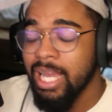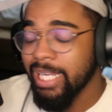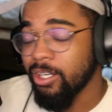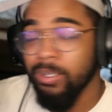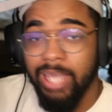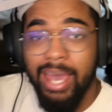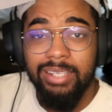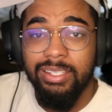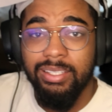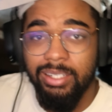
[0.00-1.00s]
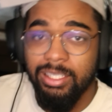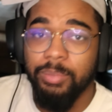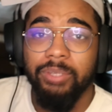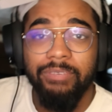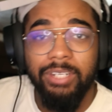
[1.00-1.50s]
get early access into
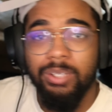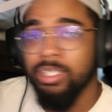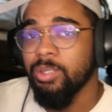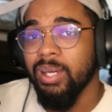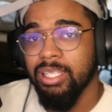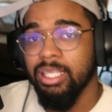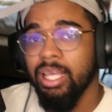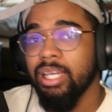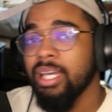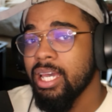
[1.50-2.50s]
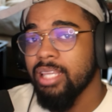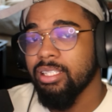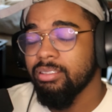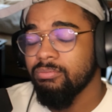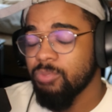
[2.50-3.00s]
some of the videos that you guys like, then